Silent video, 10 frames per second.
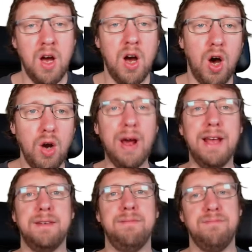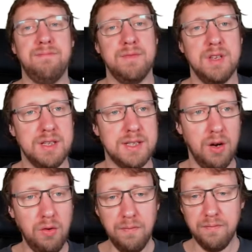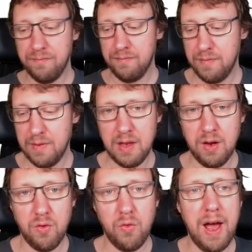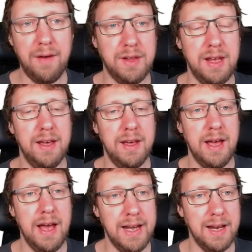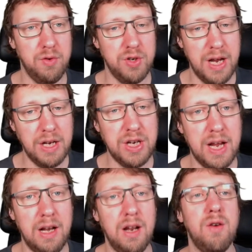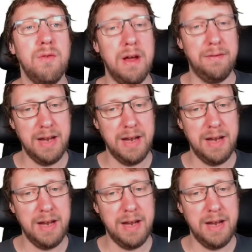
All right. So we have the AWGN channel, we have the